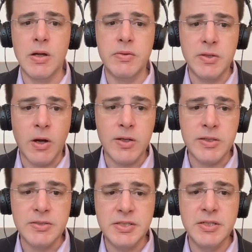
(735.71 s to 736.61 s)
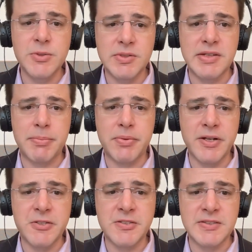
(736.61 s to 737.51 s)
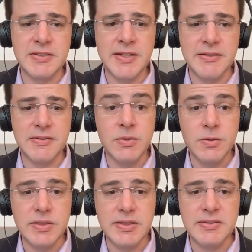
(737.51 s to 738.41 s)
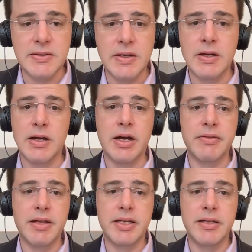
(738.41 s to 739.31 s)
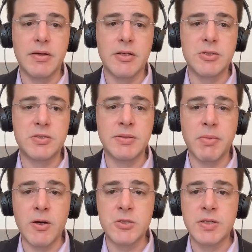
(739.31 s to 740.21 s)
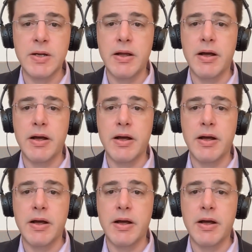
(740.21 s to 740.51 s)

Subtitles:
there are continuous operations against the Houthis that he launched in March.